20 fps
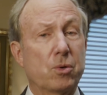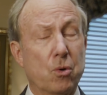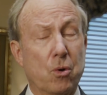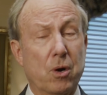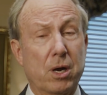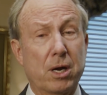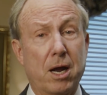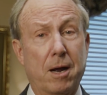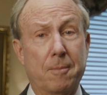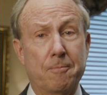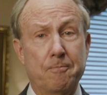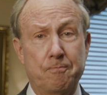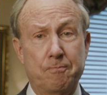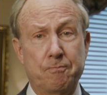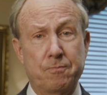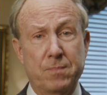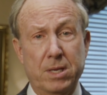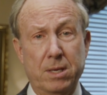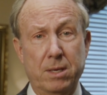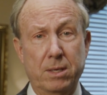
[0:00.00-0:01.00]
growing up,
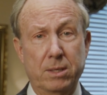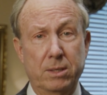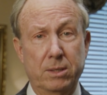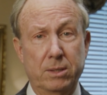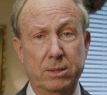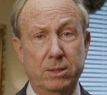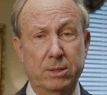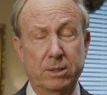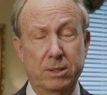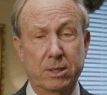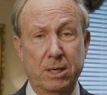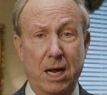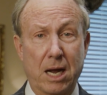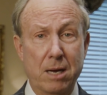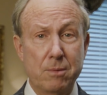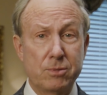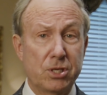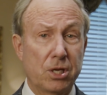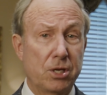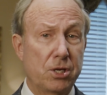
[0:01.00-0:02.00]
I
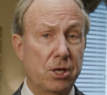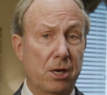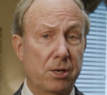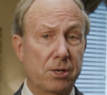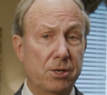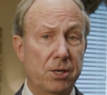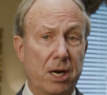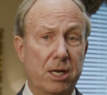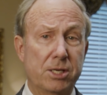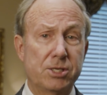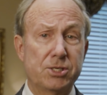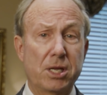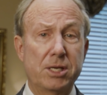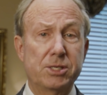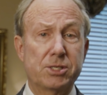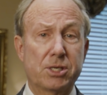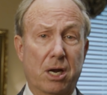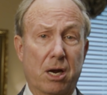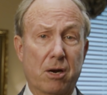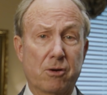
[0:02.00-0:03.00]
was a young United
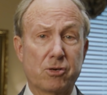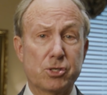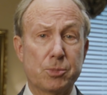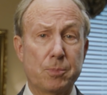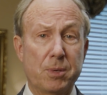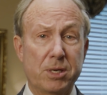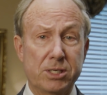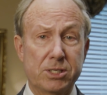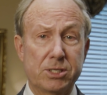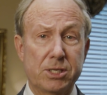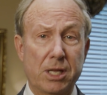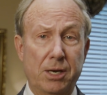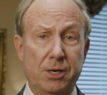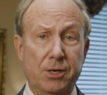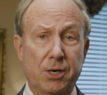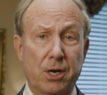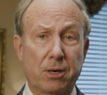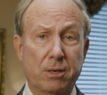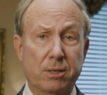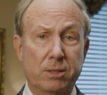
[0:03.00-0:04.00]
States congressman and
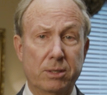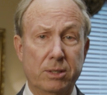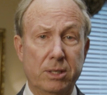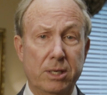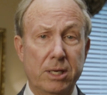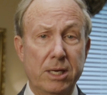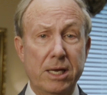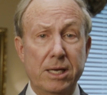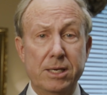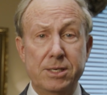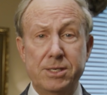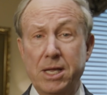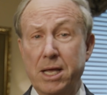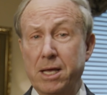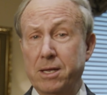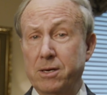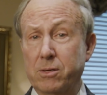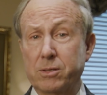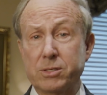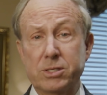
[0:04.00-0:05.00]
senator
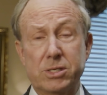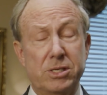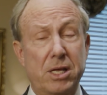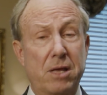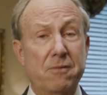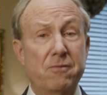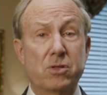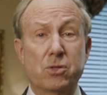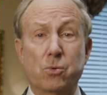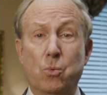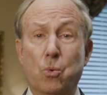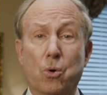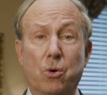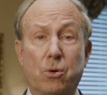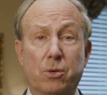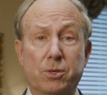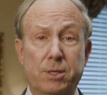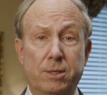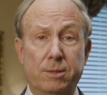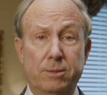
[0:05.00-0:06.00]
intent on saving the
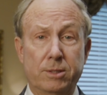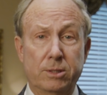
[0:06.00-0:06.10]
world.